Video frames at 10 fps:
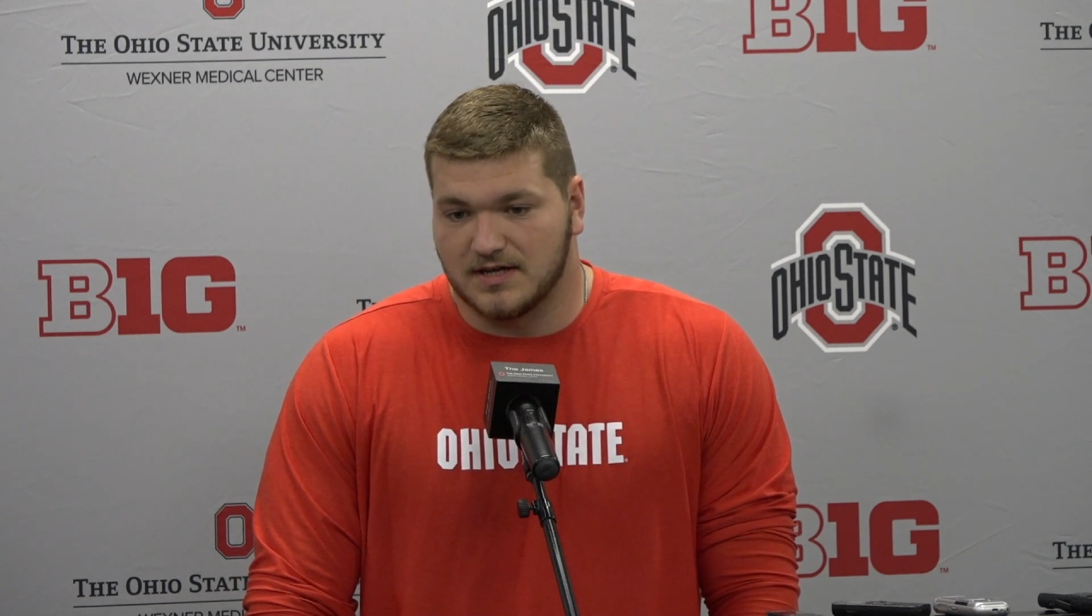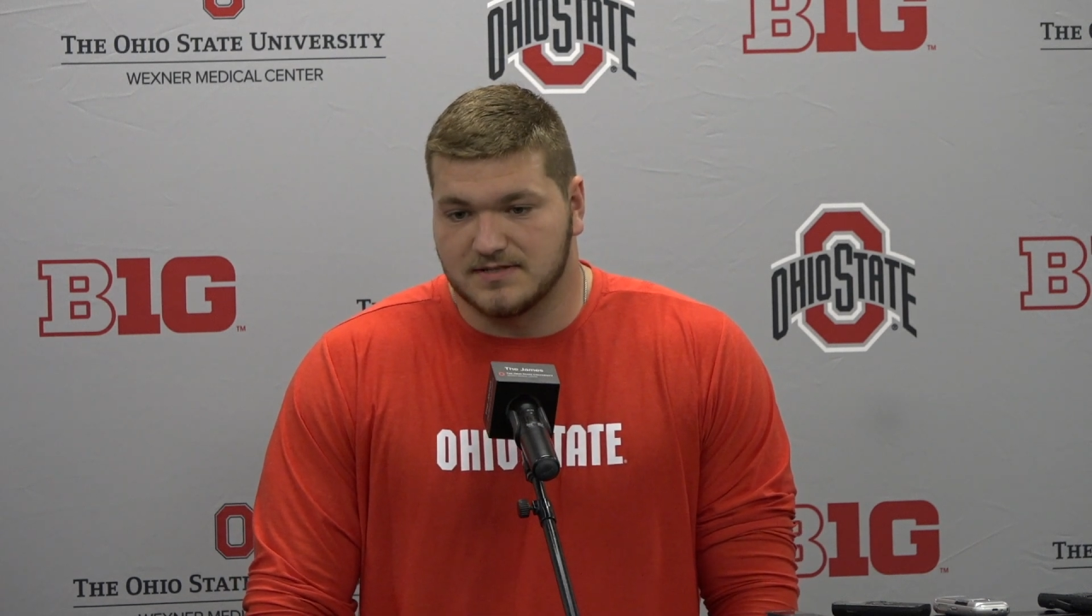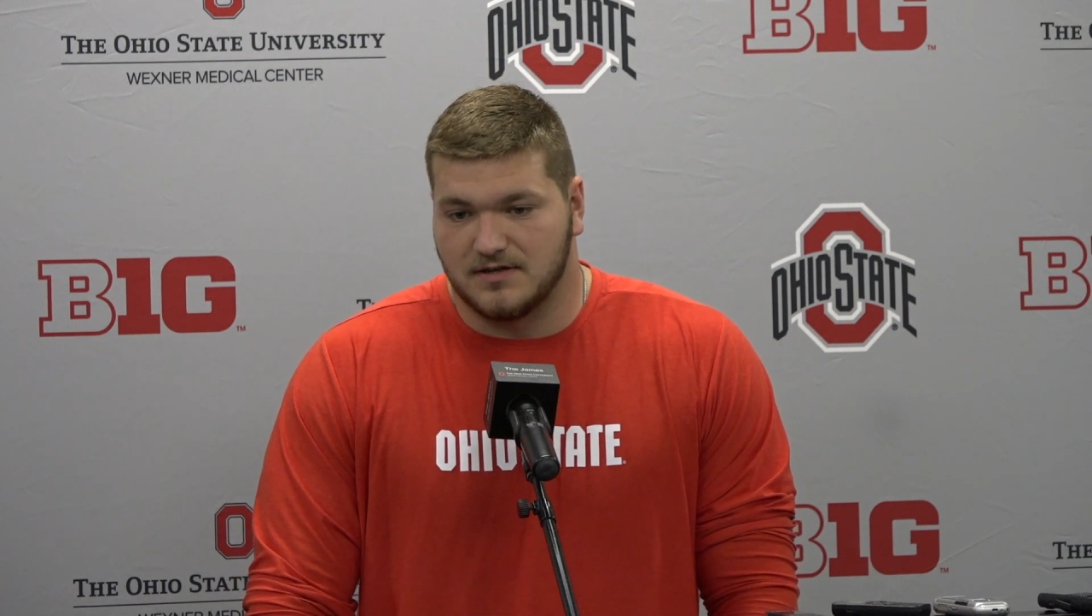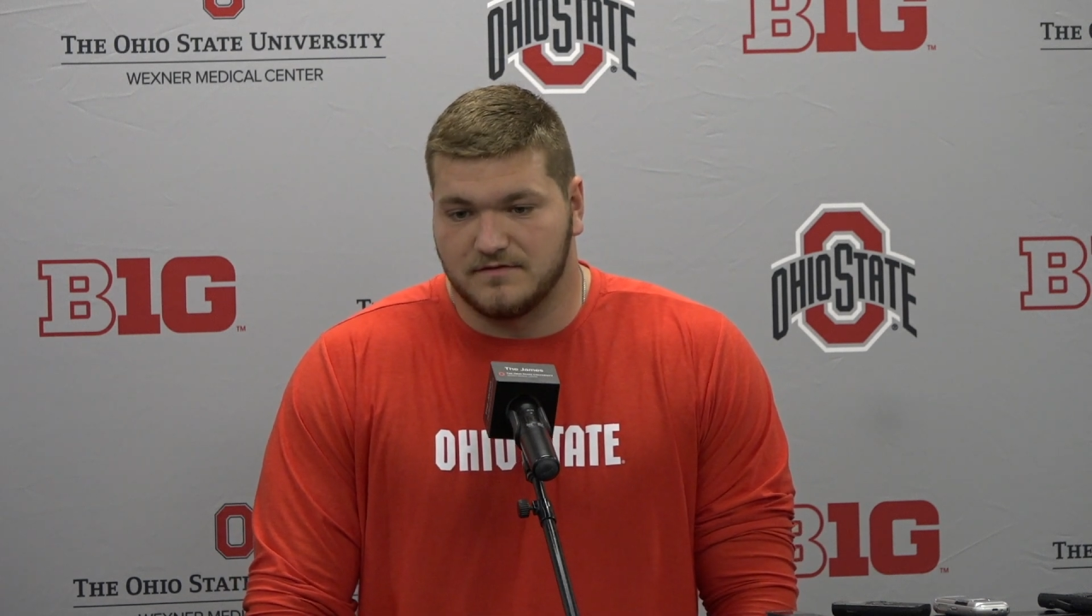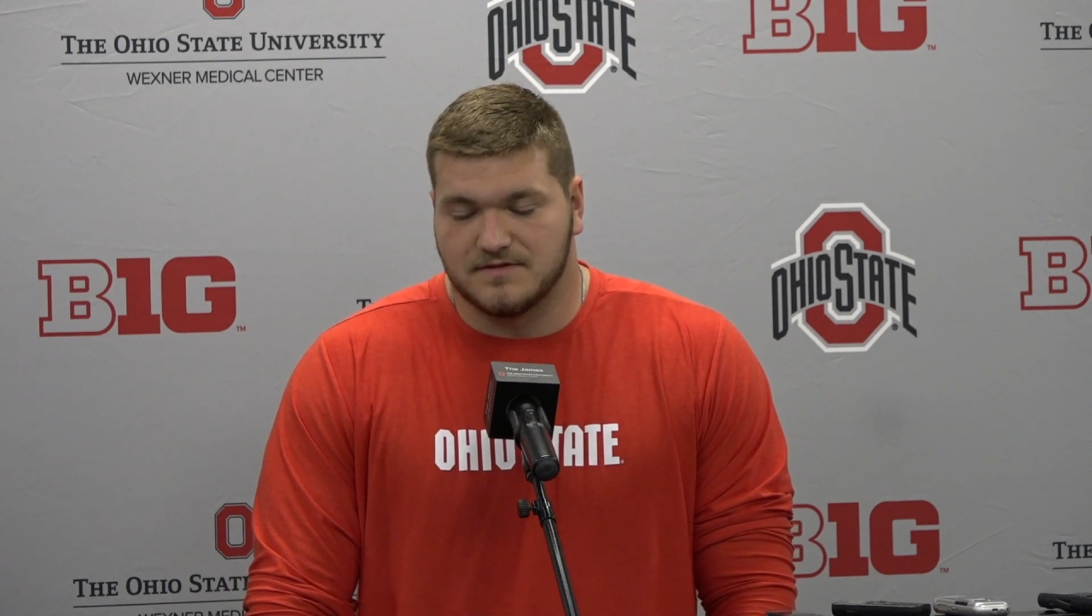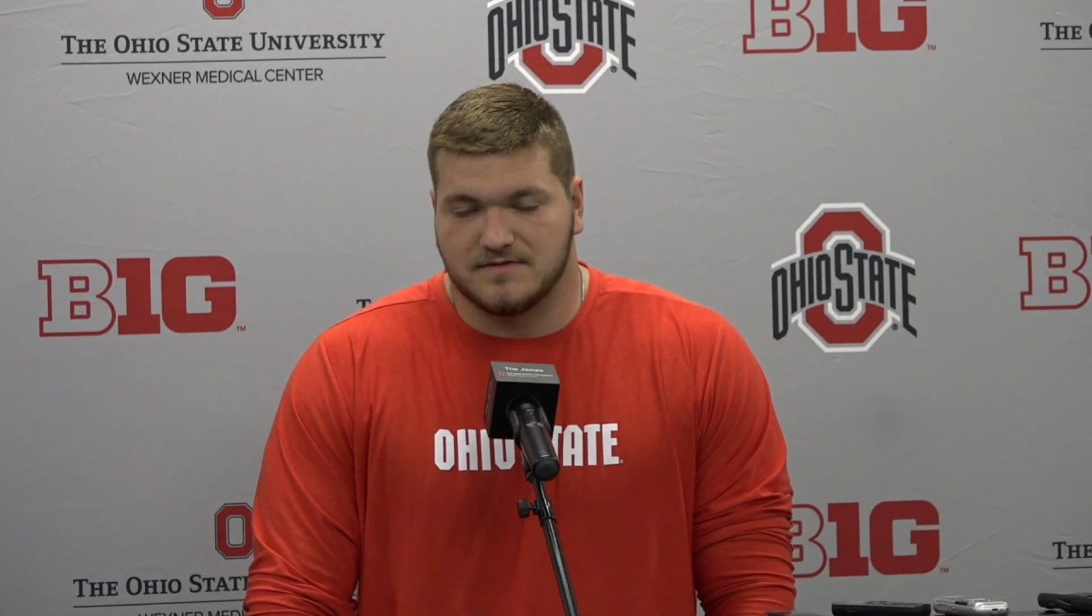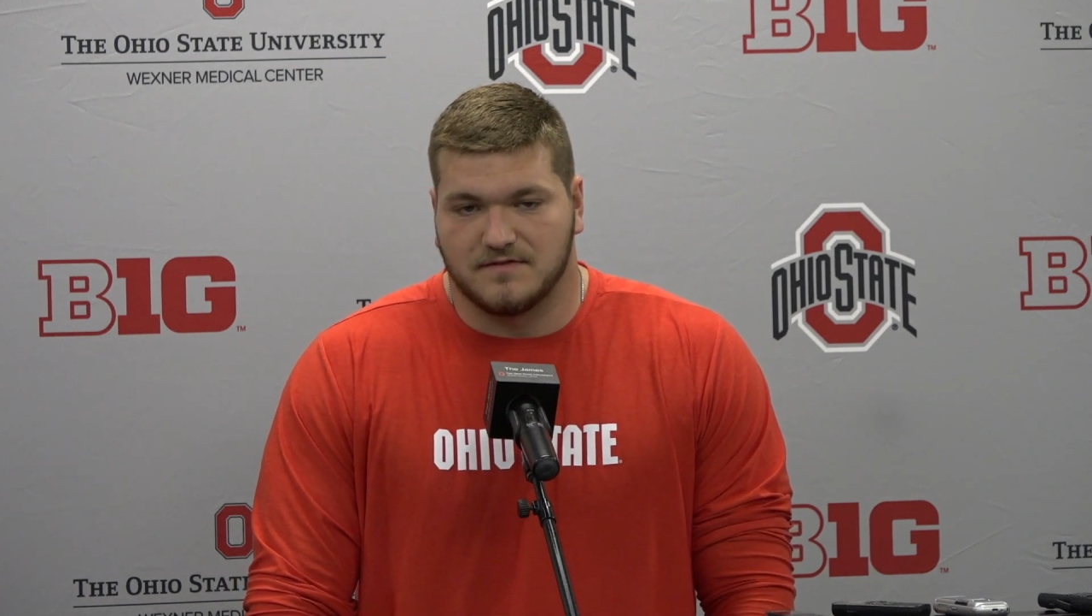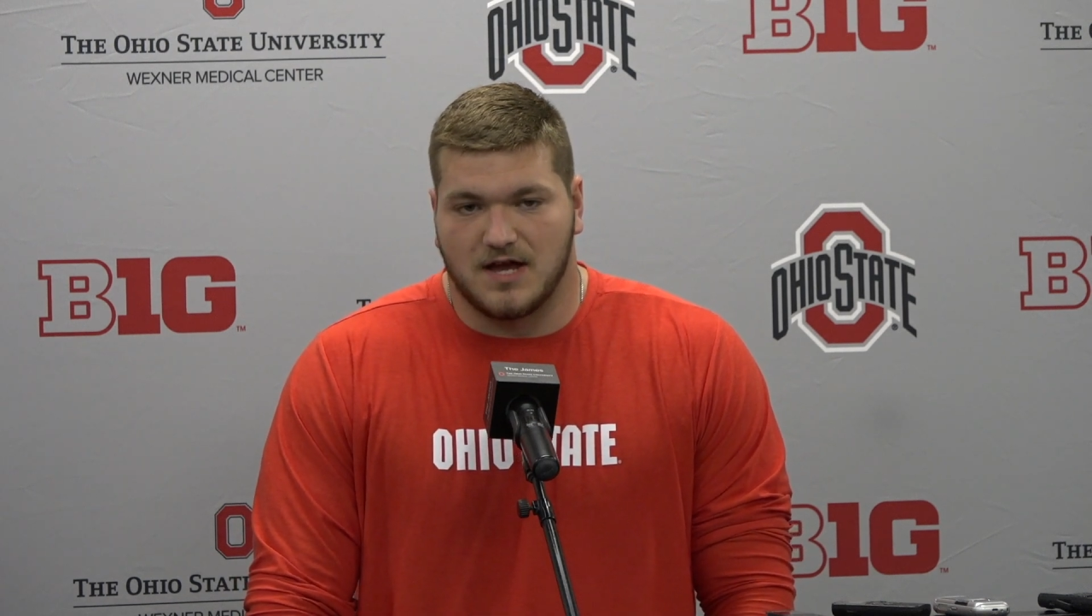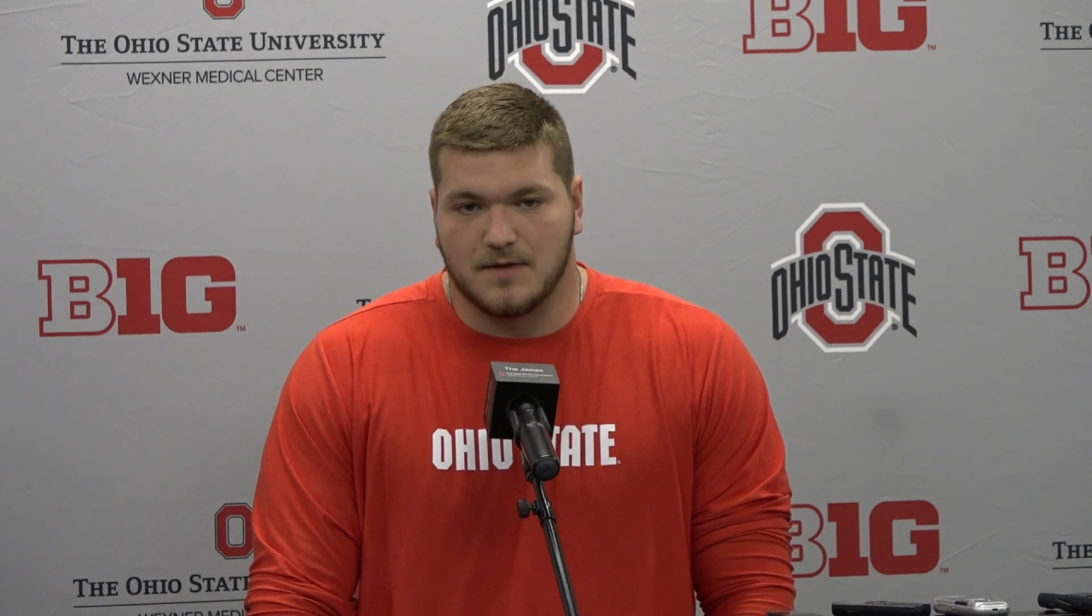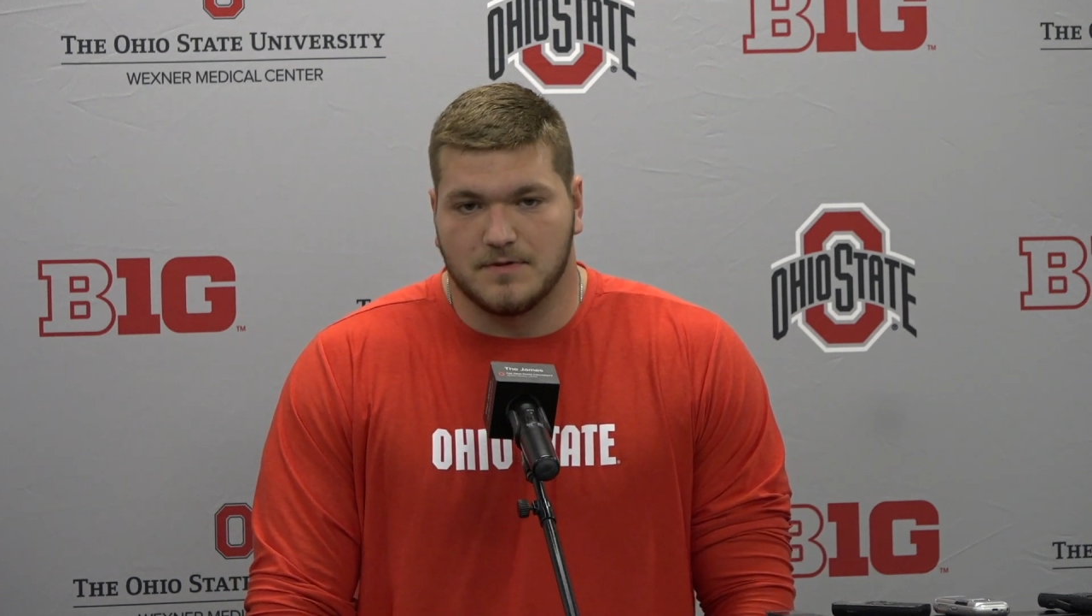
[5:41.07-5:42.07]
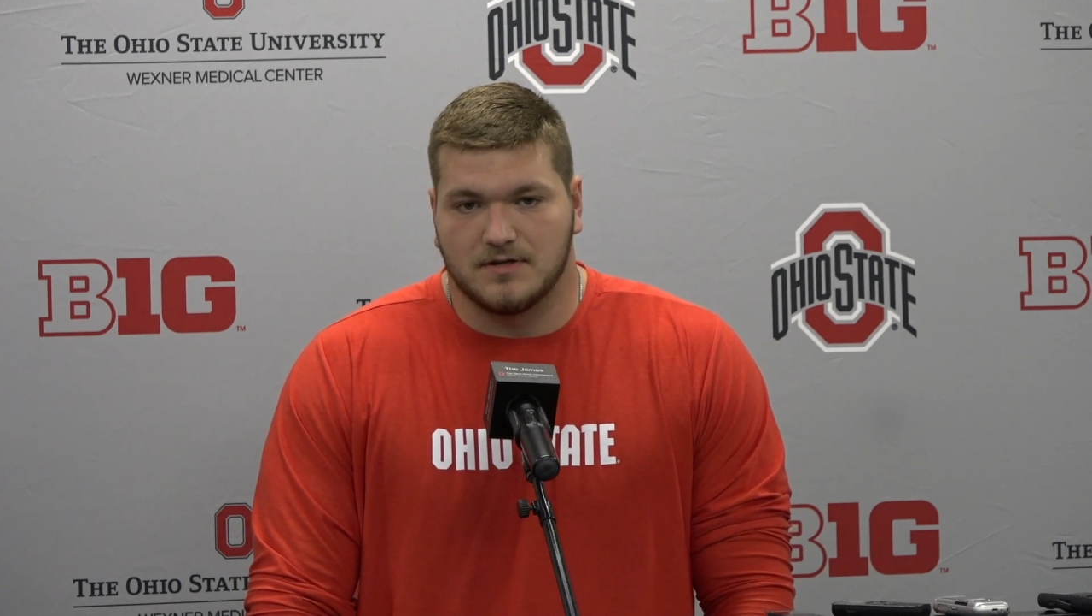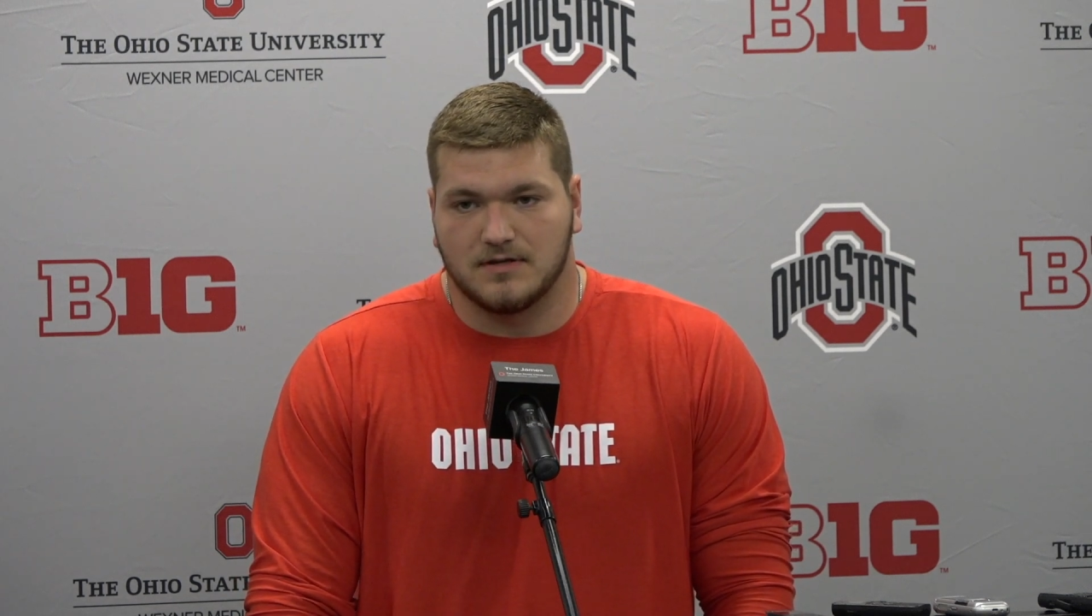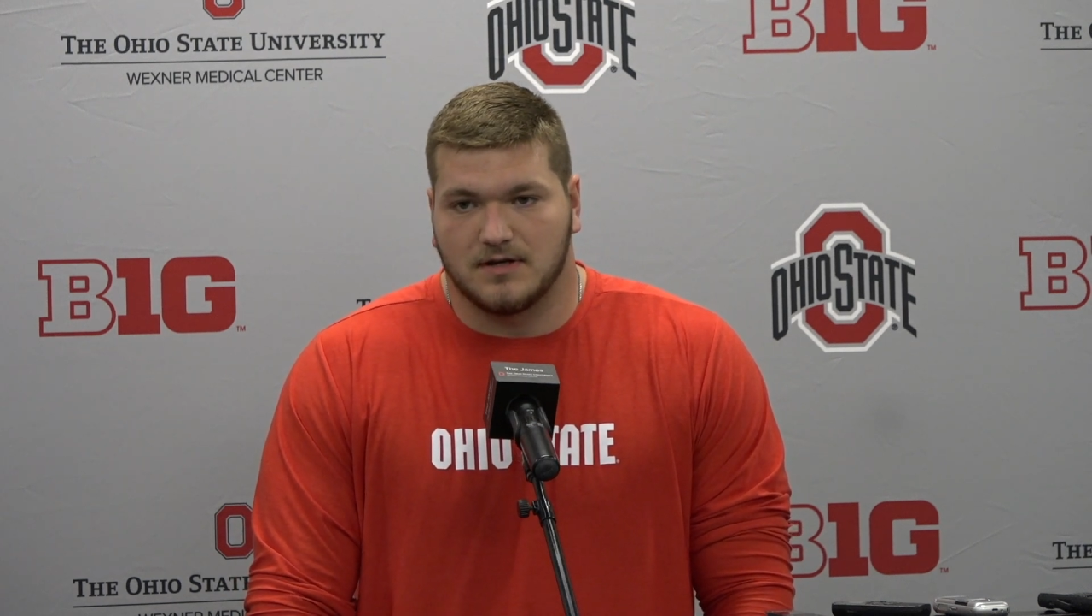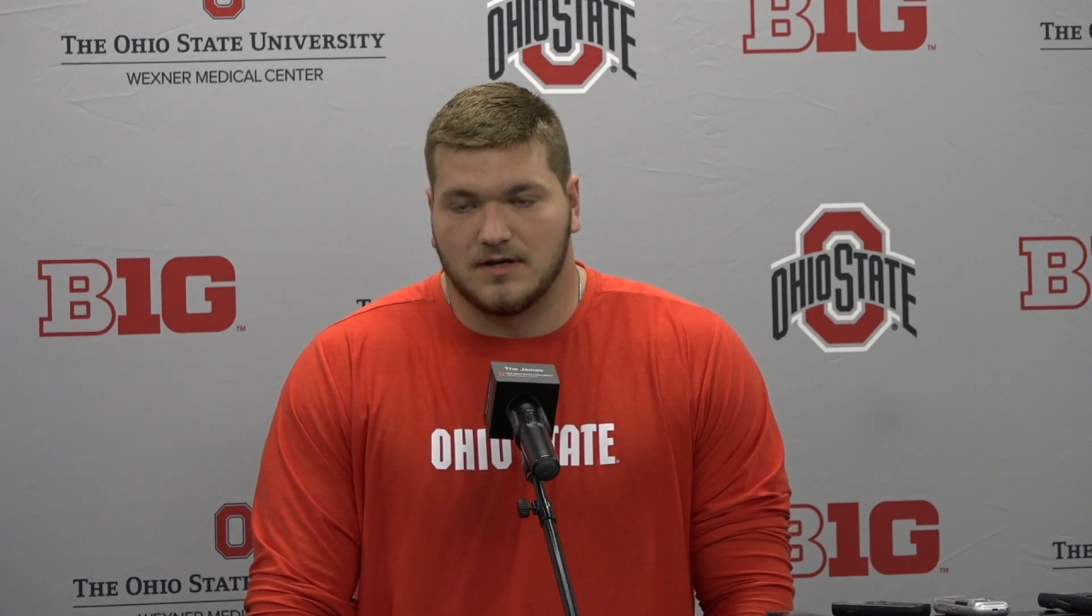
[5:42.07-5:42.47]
as an offensive lineman,